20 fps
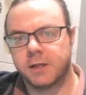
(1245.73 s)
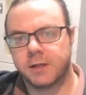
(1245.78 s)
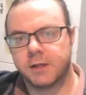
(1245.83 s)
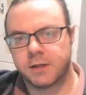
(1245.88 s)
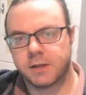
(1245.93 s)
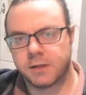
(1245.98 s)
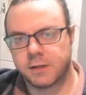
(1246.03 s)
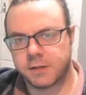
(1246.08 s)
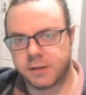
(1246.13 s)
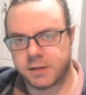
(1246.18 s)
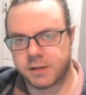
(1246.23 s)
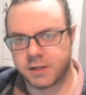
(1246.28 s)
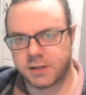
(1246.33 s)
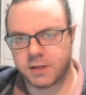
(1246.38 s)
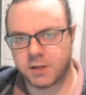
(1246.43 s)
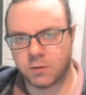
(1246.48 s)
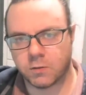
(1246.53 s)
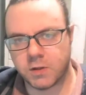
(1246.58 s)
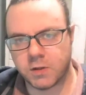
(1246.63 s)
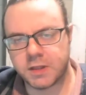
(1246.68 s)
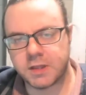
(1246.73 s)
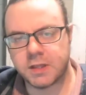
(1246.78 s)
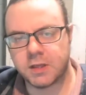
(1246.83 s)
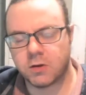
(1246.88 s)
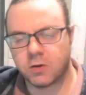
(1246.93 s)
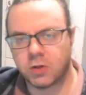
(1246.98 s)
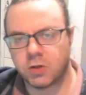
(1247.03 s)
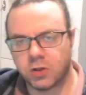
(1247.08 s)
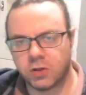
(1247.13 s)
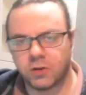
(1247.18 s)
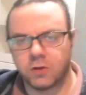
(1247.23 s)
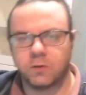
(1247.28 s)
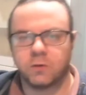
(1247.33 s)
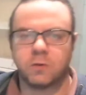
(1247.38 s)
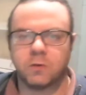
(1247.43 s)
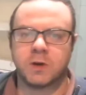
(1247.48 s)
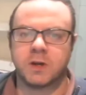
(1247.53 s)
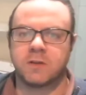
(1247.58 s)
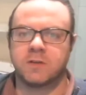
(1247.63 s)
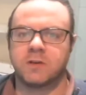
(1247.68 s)
then the only thing you can do
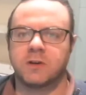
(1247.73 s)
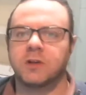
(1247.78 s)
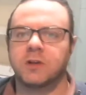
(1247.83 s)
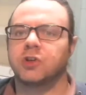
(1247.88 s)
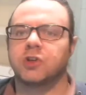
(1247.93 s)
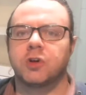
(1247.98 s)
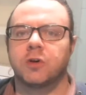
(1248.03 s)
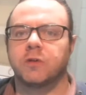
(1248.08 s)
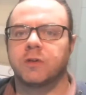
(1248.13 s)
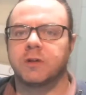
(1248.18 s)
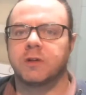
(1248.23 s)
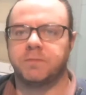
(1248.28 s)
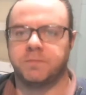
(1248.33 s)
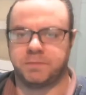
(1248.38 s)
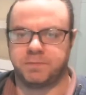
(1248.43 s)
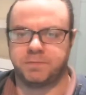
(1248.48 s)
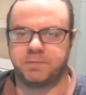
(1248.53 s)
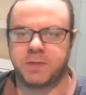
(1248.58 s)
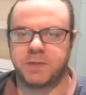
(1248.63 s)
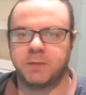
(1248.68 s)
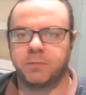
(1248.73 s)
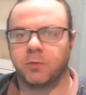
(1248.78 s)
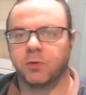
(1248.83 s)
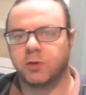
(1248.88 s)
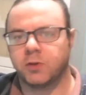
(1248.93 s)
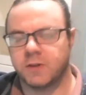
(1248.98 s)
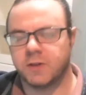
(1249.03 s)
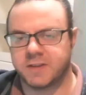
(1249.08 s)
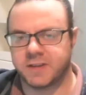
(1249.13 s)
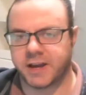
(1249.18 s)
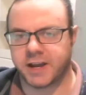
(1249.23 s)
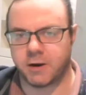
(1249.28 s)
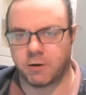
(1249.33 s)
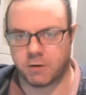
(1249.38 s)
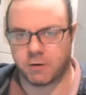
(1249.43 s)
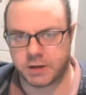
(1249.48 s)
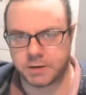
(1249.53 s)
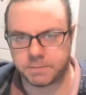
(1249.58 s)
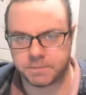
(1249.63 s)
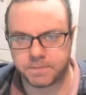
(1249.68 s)
is you can show that people desire
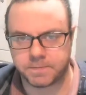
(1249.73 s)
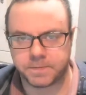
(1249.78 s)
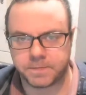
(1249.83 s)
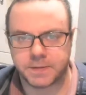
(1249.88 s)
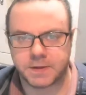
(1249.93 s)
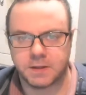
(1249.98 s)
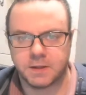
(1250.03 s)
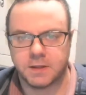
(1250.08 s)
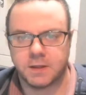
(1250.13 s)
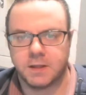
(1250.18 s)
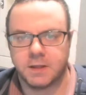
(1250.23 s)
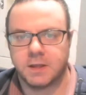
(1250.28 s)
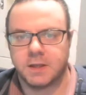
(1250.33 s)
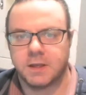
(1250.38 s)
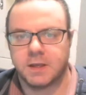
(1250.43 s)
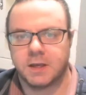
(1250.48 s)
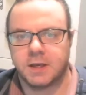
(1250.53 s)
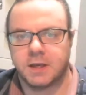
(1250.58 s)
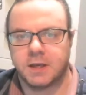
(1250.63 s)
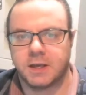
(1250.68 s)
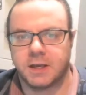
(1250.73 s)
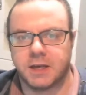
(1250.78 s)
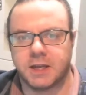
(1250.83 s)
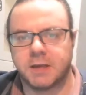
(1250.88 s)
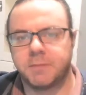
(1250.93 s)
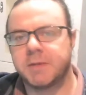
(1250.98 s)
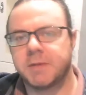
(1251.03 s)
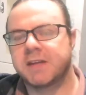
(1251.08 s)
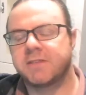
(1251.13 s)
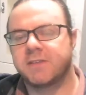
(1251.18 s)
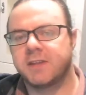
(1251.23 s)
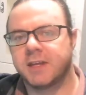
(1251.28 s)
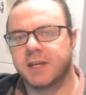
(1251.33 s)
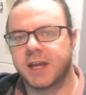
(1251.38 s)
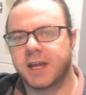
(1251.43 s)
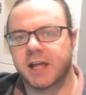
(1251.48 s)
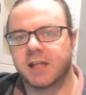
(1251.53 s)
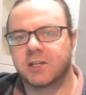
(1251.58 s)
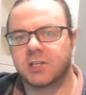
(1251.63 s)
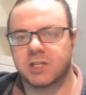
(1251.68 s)
it. And he makes the
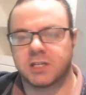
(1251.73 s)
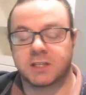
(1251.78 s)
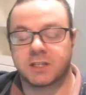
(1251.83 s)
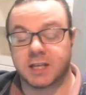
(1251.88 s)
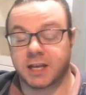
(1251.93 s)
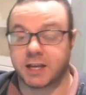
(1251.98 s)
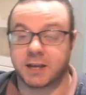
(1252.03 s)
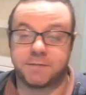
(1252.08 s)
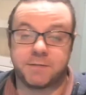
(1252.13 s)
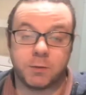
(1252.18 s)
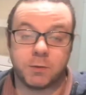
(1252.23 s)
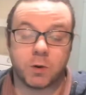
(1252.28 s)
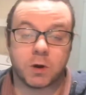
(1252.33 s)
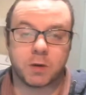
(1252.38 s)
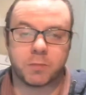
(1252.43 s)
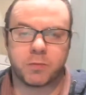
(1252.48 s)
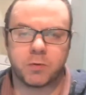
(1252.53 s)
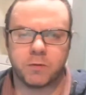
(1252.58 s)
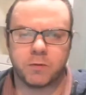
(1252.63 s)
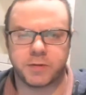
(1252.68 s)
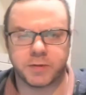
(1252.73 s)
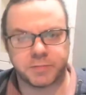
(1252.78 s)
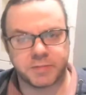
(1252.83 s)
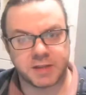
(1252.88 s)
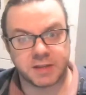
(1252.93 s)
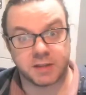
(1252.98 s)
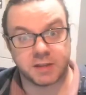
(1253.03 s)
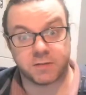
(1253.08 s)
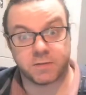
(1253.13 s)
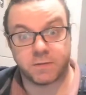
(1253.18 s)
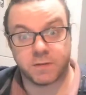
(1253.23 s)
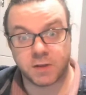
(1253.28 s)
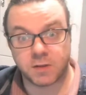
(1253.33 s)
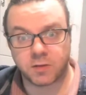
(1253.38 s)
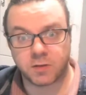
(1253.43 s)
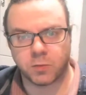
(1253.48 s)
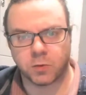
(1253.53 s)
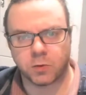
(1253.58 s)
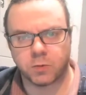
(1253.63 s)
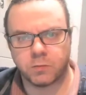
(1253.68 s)
analogy, it's like if you want to prove something is
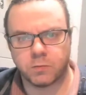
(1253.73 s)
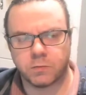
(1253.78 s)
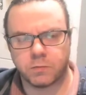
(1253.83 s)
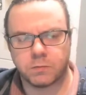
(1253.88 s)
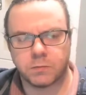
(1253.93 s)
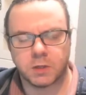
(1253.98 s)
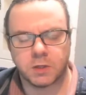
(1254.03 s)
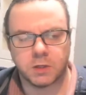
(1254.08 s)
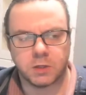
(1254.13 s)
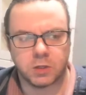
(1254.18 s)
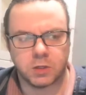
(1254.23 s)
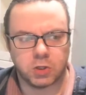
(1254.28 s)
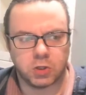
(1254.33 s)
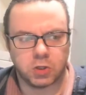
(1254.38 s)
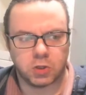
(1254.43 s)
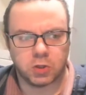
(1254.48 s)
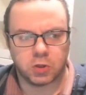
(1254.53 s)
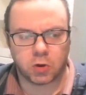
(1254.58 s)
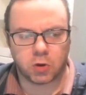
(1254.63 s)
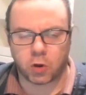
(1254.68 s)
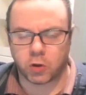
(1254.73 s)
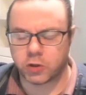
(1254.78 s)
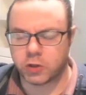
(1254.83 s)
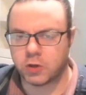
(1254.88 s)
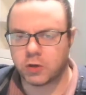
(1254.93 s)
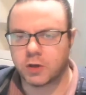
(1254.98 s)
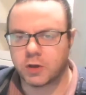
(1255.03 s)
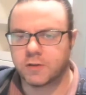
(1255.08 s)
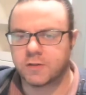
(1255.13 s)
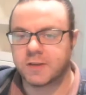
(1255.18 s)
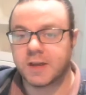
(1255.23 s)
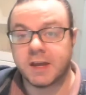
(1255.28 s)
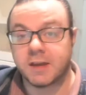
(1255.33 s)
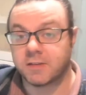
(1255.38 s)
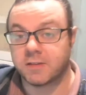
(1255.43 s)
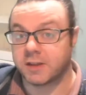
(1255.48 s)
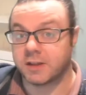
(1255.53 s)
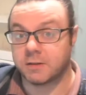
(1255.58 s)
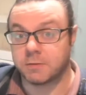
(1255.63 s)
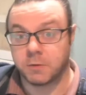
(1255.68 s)
visible, all you can say is
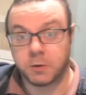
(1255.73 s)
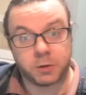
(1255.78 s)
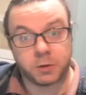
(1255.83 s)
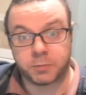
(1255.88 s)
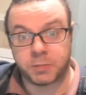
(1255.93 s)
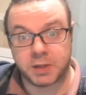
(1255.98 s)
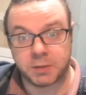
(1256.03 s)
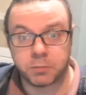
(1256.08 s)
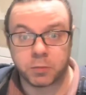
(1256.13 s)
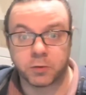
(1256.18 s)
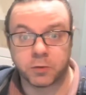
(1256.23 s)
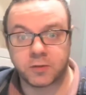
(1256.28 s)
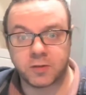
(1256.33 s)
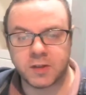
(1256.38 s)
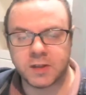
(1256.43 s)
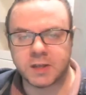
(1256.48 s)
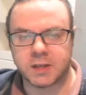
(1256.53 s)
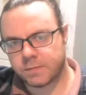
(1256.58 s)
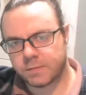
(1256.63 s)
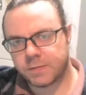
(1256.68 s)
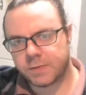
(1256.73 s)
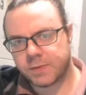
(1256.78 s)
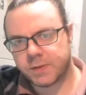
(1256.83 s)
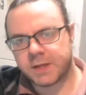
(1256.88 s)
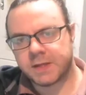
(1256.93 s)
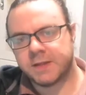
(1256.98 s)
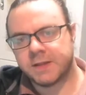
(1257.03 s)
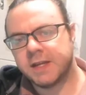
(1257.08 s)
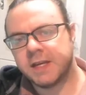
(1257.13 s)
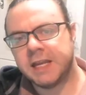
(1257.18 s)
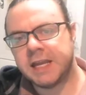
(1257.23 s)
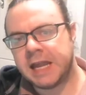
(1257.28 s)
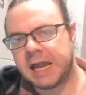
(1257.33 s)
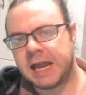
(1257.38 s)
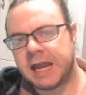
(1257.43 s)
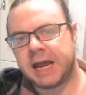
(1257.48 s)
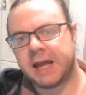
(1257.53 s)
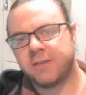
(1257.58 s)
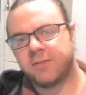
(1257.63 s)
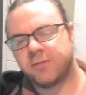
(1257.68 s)
that people see it. And then he
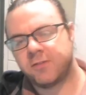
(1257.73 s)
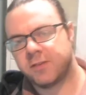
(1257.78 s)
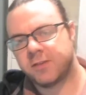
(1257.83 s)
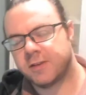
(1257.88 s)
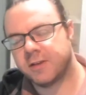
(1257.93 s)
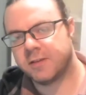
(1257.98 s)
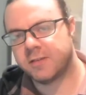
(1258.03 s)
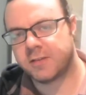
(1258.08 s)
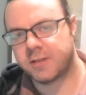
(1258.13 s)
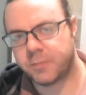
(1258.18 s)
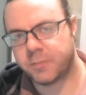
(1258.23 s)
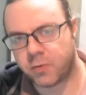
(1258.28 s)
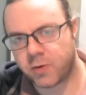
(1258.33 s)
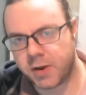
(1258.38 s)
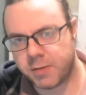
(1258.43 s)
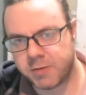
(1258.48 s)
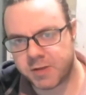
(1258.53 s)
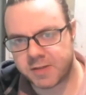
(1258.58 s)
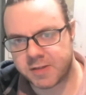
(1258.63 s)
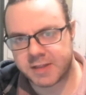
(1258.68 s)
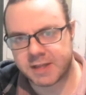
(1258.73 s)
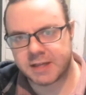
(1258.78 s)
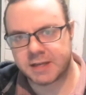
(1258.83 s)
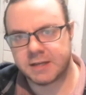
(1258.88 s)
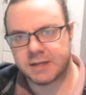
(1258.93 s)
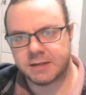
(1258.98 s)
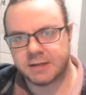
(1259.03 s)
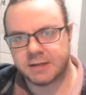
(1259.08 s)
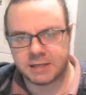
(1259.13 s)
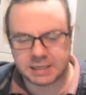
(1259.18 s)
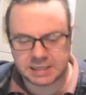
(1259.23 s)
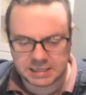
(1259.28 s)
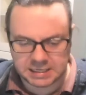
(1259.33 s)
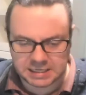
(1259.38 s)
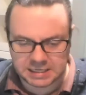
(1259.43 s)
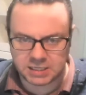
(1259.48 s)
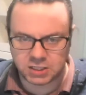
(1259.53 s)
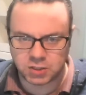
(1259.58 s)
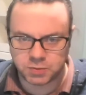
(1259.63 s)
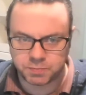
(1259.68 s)
adds to this the premise that
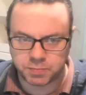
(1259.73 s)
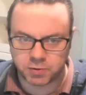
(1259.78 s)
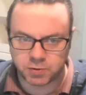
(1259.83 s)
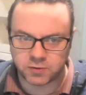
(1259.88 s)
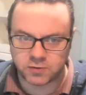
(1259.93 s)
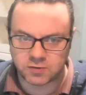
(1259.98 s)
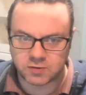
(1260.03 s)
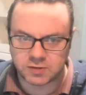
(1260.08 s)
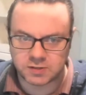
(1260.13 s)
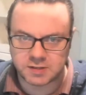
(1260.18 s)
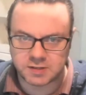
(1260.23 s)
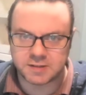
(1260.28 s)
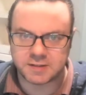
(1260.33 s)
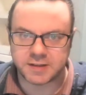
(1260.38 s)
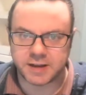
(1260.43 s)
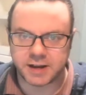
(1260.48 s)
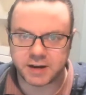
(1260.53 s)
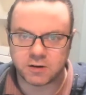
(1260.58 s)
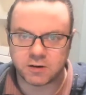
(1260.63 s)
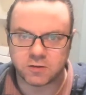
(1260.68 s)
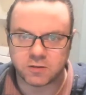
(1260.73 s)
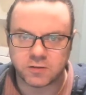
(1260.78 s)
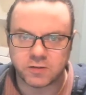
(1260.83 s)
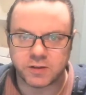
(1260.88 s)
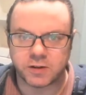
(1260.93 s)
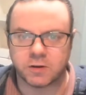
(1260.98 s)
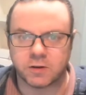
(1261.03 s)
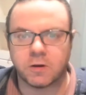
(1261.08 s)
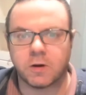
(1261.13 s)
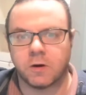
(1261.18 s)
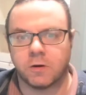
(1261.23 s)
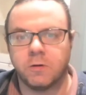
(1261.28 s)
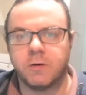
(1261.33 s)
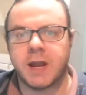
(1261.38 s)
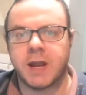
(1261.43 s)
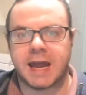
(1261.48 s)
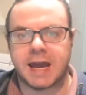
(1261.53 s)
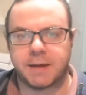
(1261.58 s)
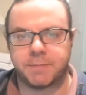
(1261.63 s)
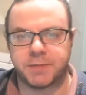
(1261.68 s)
each person desires their own
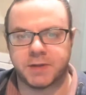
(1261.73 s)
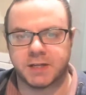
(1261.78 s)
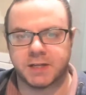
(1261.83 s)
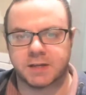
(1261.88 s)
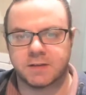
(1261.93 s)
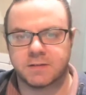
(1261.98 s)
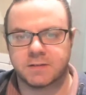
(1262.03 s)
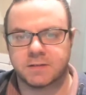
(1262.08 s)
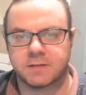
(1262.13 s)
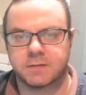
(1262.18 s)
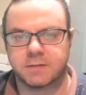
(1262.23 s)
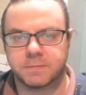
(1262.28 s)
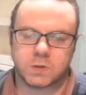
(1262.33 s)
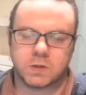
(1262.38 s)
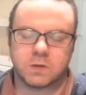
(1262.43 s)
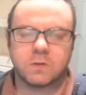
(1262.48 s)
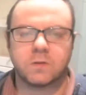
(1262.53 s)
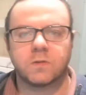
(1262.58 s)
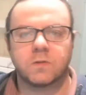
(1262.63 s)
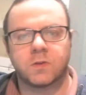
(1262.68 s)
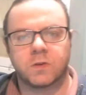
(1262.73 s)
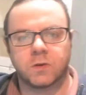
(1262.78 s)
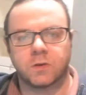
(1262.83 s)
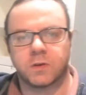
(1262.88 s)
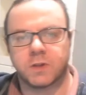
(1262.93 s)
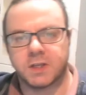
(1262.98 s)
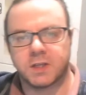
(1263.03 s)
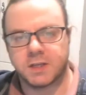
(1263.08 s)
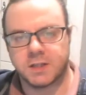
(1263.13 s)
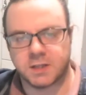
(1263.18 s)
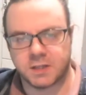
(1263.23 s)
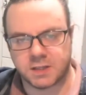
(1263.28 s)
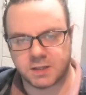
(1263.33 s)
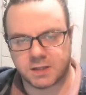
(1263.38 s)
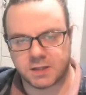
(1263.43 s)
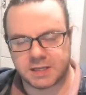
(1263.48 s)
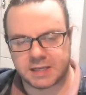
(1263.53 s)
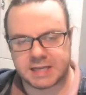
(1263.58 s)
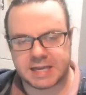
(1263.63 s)
happiness. So the